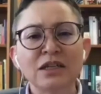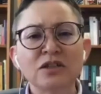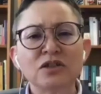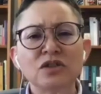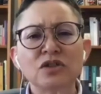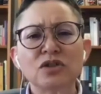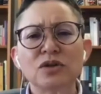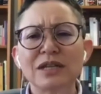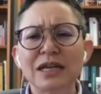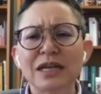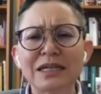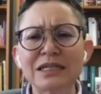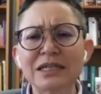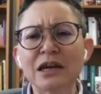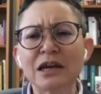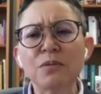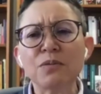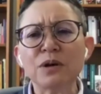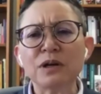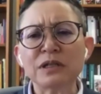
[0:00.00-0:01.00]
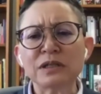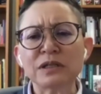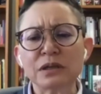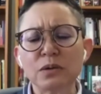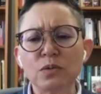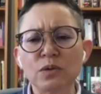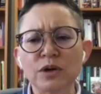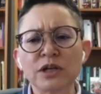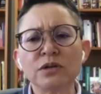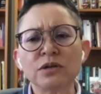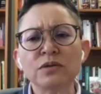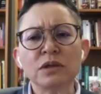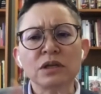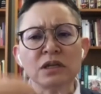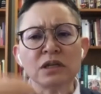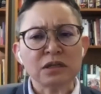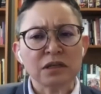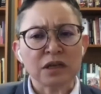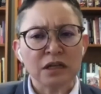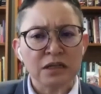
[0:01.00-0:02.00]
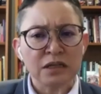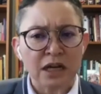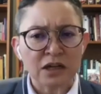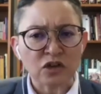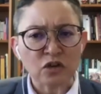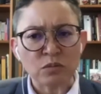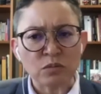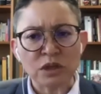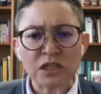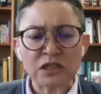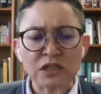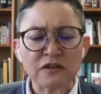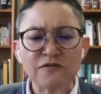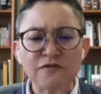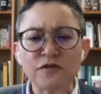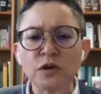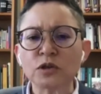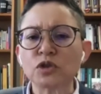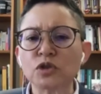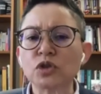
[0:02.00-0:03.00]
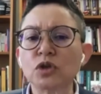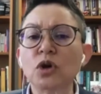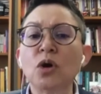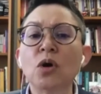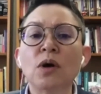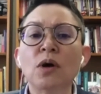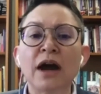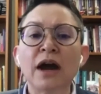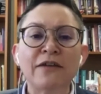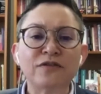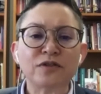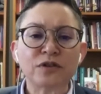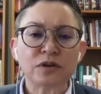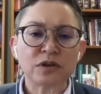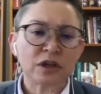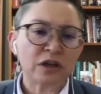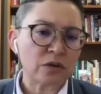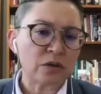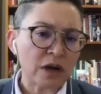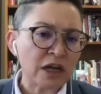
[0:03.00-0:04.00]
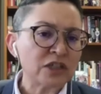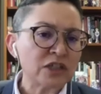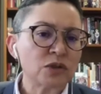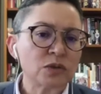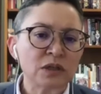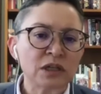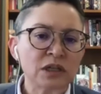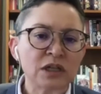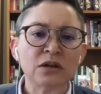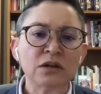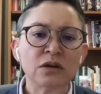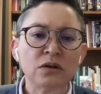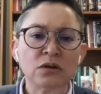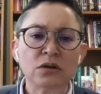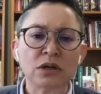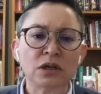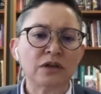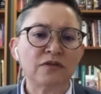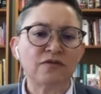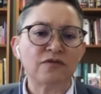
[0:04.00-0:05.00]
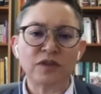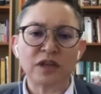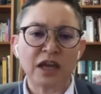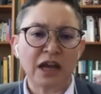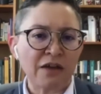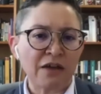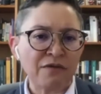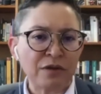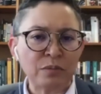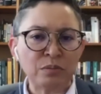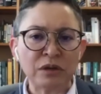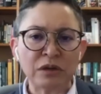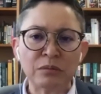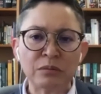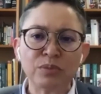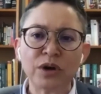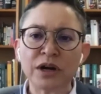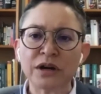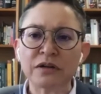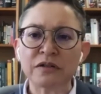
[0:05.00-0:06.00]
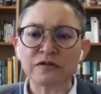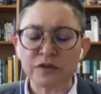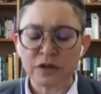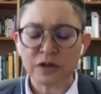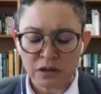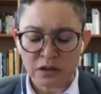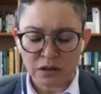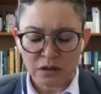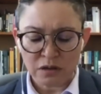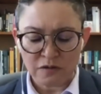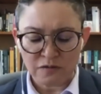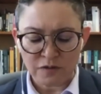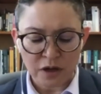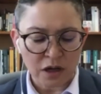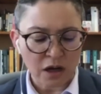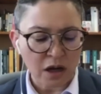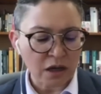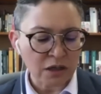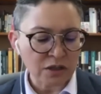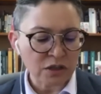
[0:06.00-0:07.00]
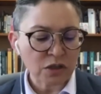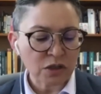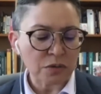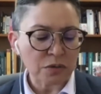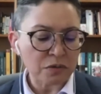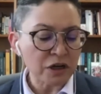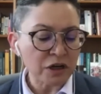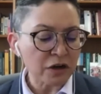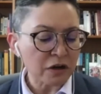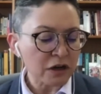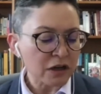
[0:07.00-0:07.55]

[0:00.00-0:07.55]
So the idea was, where do these undocumented folks go after they graduate, or if they haven't been part of a college career?